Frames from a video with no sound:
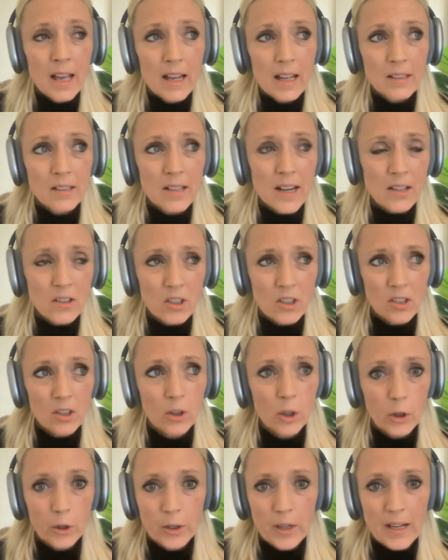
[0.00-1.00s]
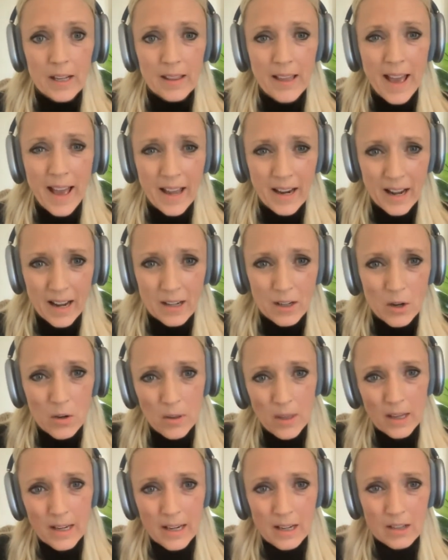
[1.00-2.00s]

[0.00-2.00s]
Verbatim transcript: it's not just learning that. I know that